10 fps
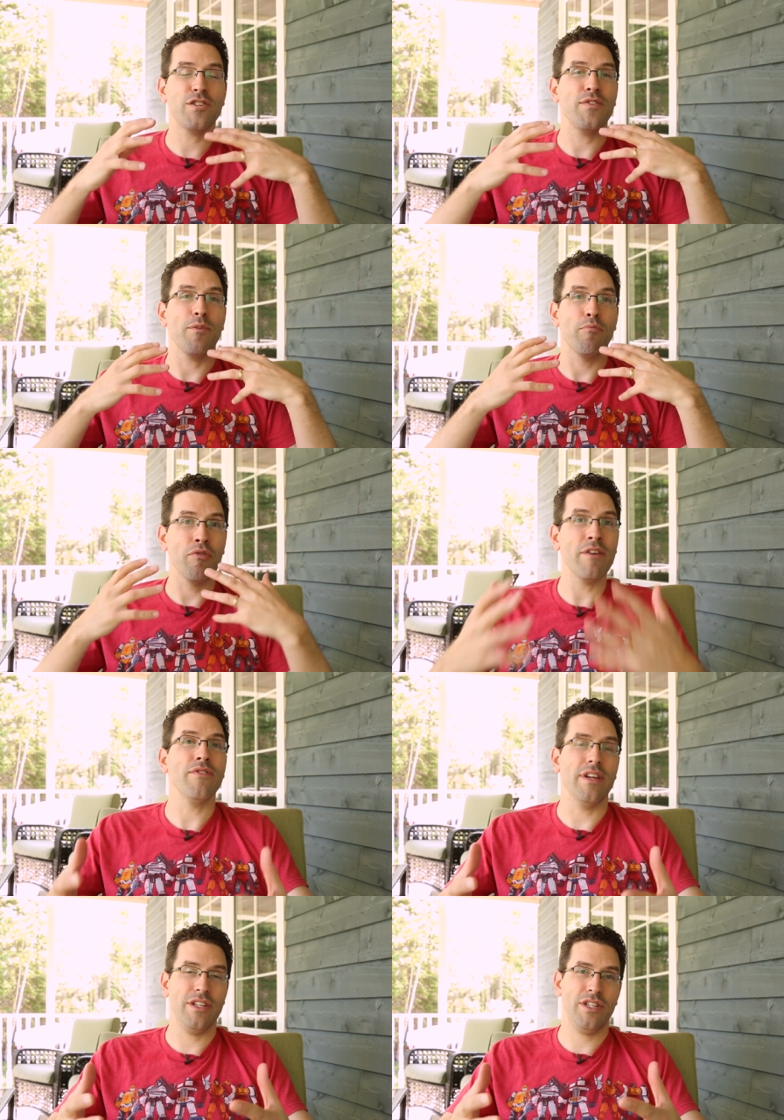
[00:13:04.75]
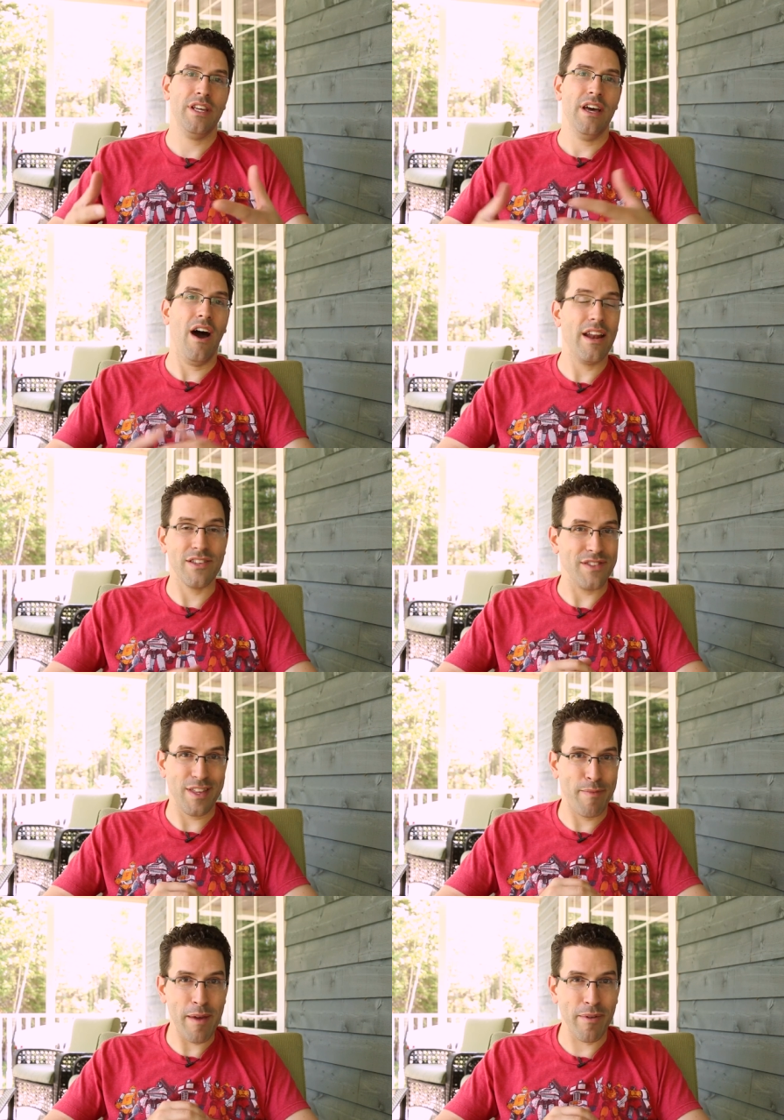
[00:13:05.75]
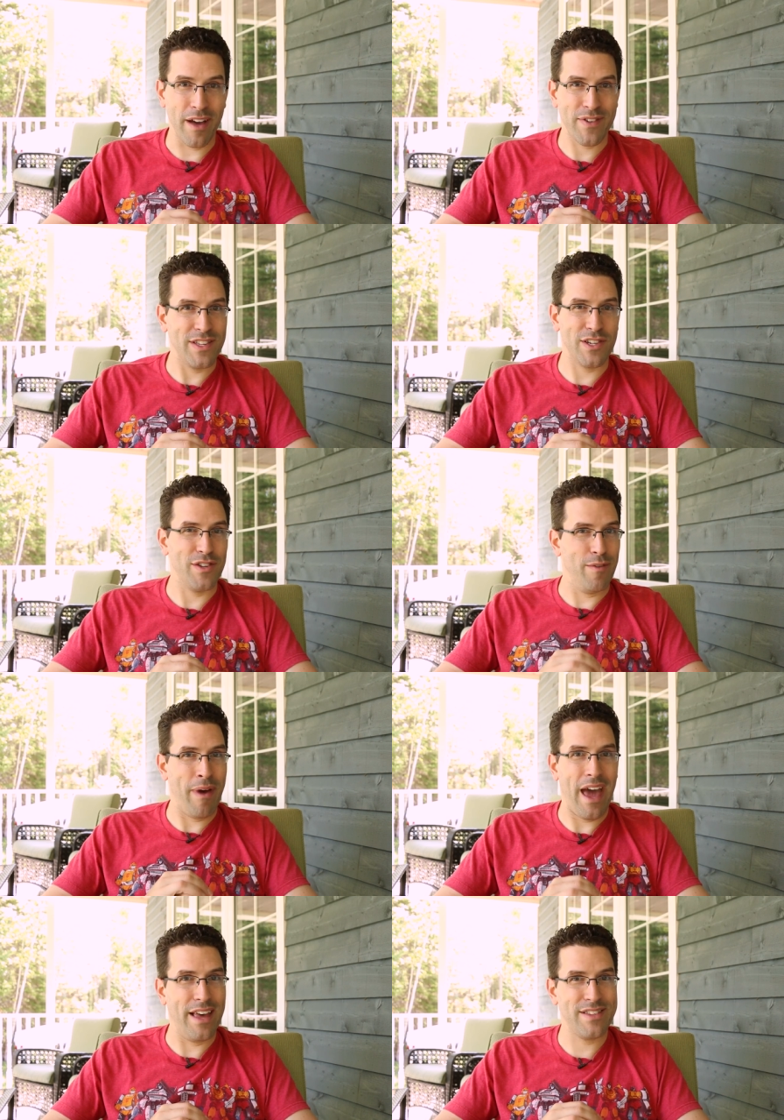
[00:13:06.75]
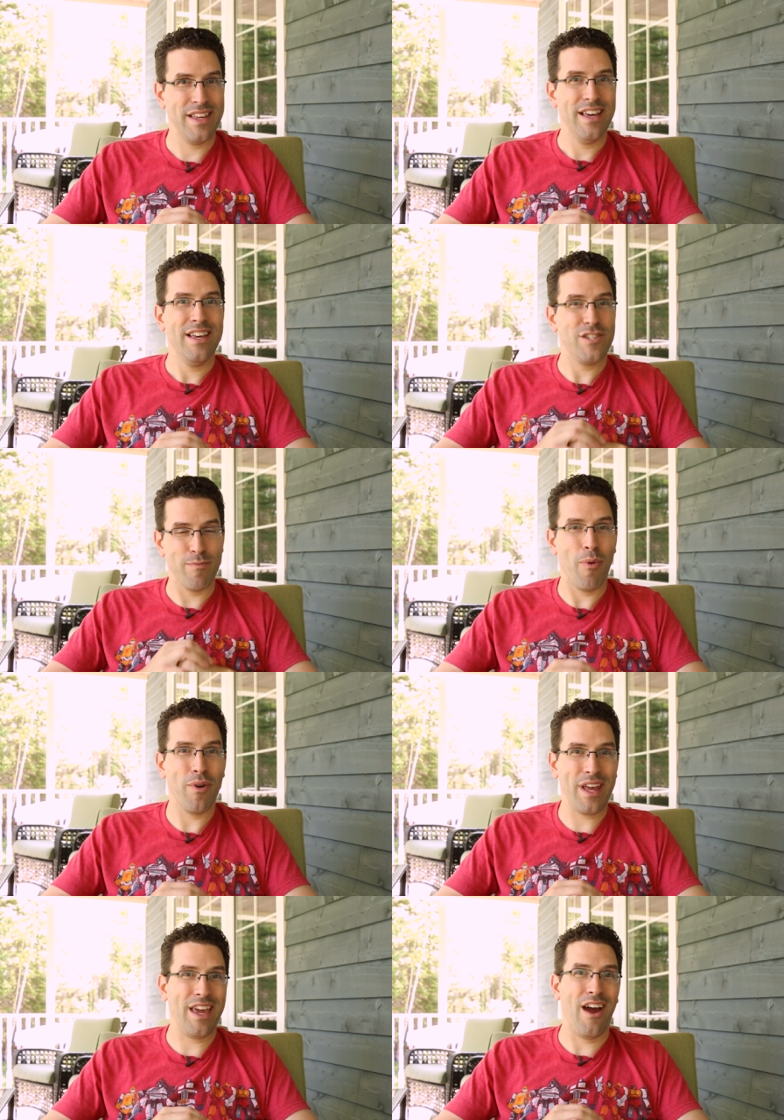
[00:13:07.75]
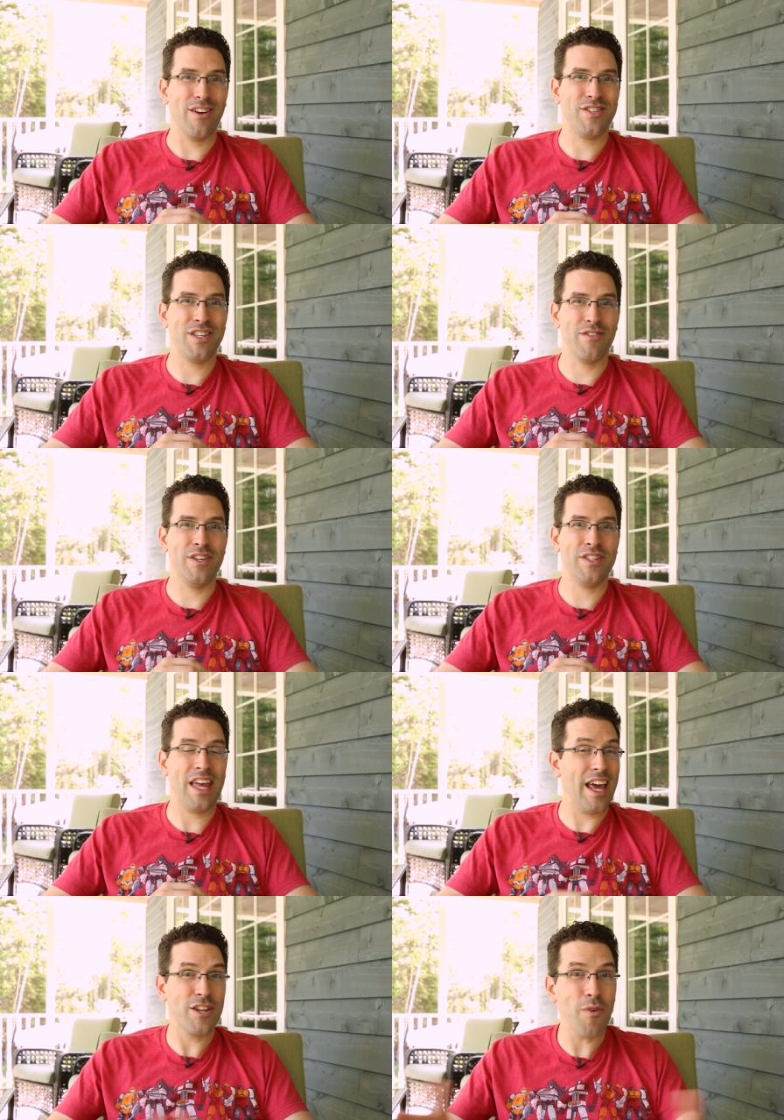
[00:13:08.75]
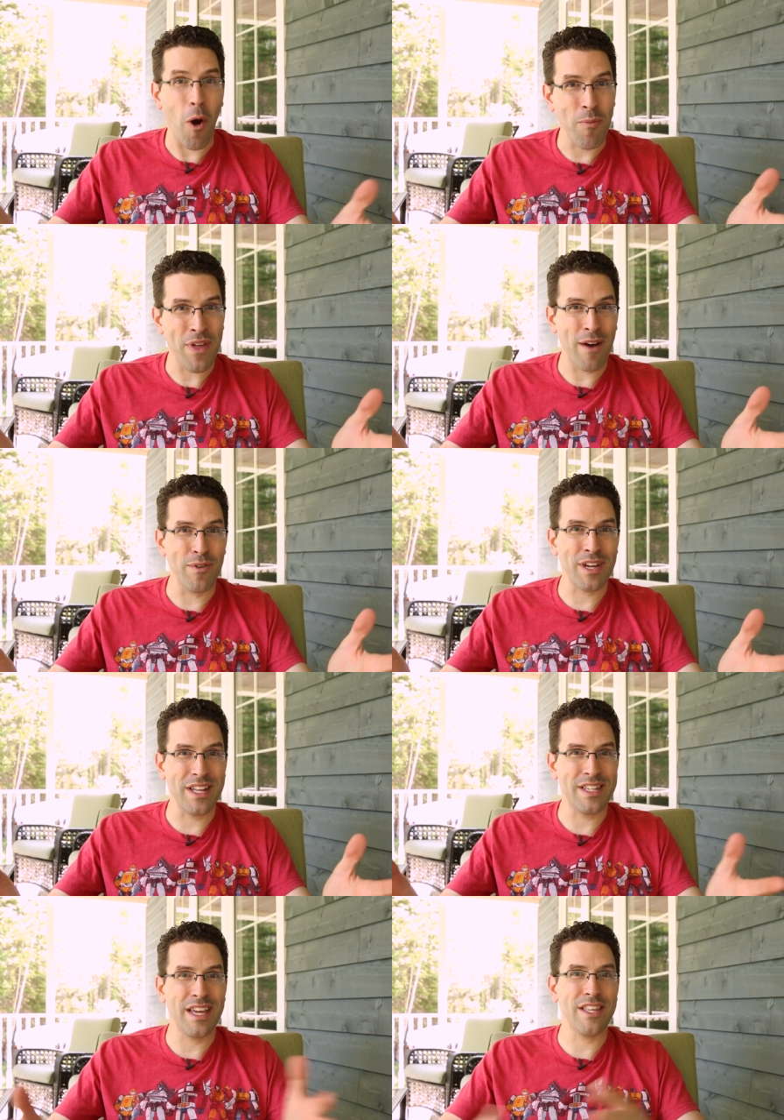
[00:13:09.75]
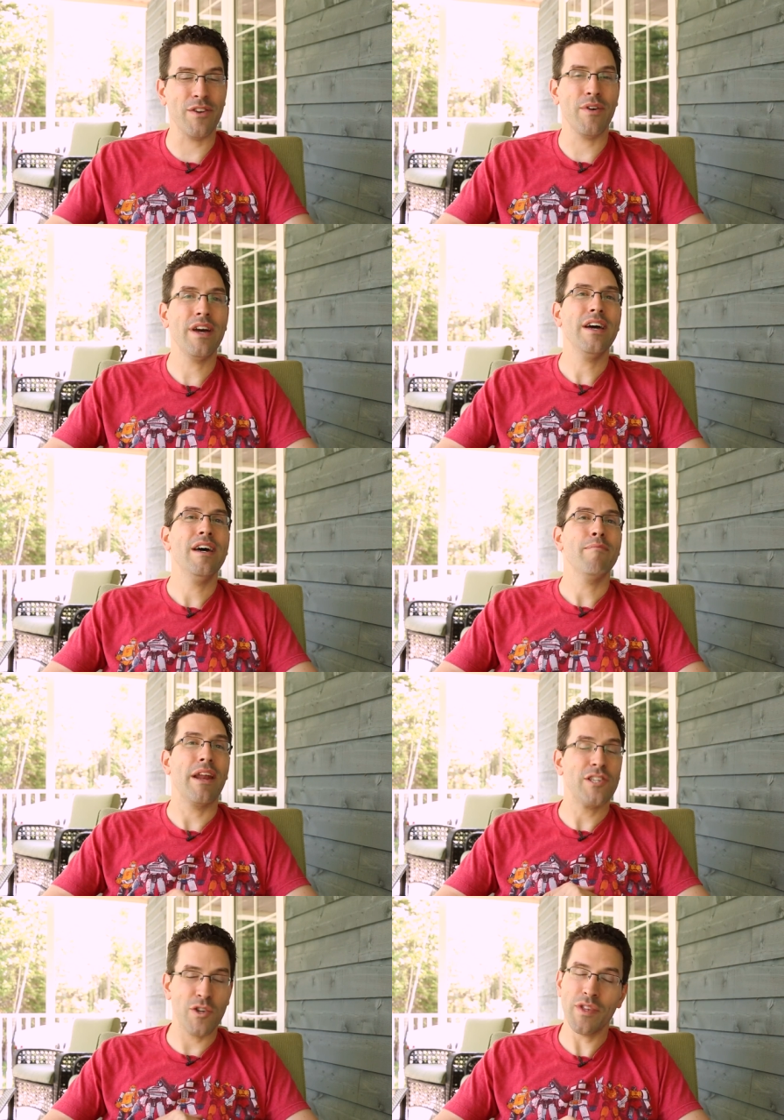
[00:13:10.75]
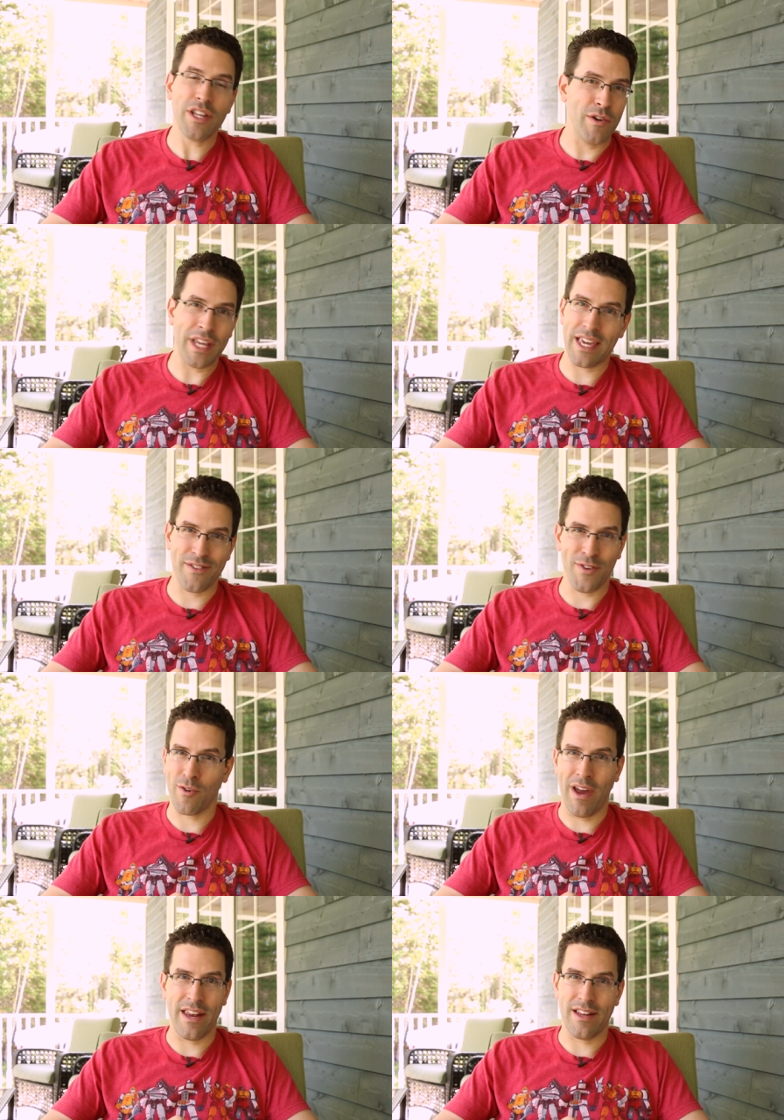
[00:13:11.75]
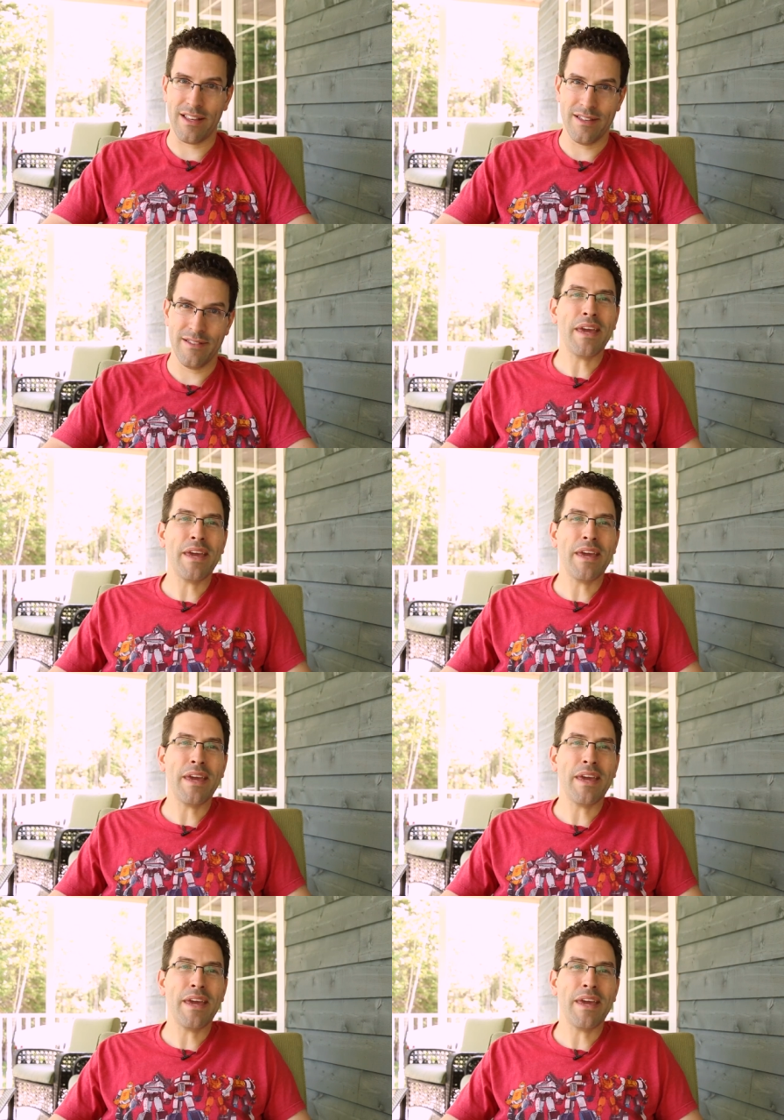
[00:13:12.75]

just feel privileged, honestly, the people have considered in the past supporting our series, and I do hope that will continue but I certainly don't take it for granted.